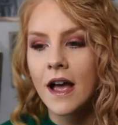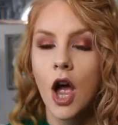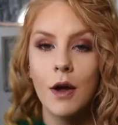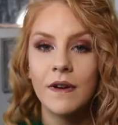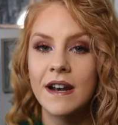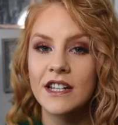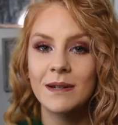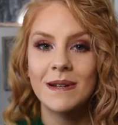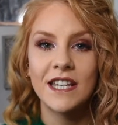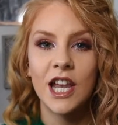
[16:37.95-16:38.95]
Hopefully next
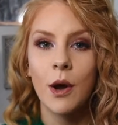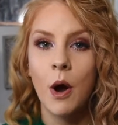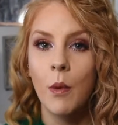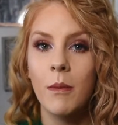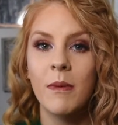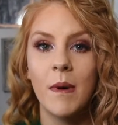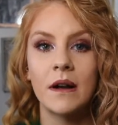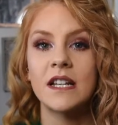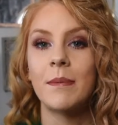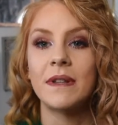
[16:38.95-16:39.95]
time I see you I won't be
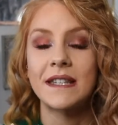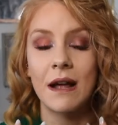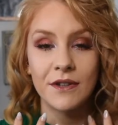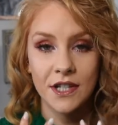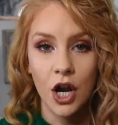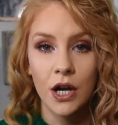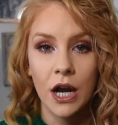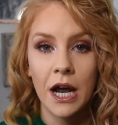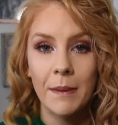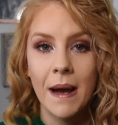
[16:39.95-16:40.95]
bunged up and sound slightly
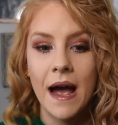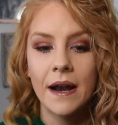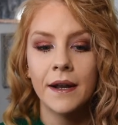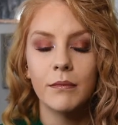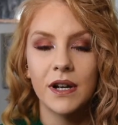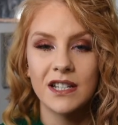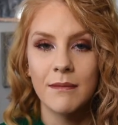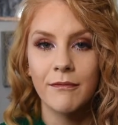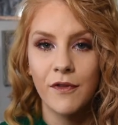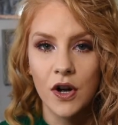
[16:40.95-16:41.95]
like a man because
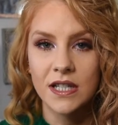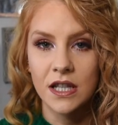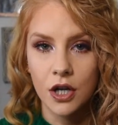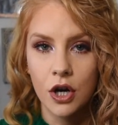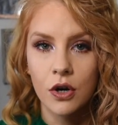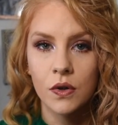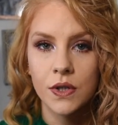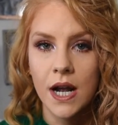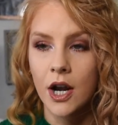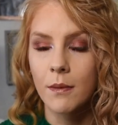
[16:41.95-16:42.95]
I'm fighting the
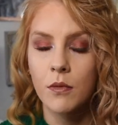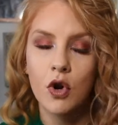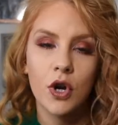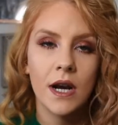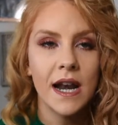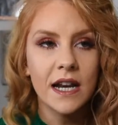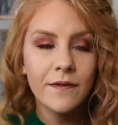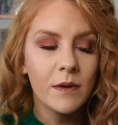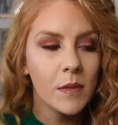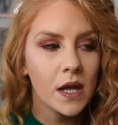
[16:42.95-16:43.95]
cold and I'm not going to let it
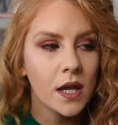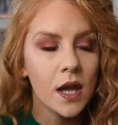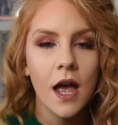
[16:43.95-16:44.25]
defeat me.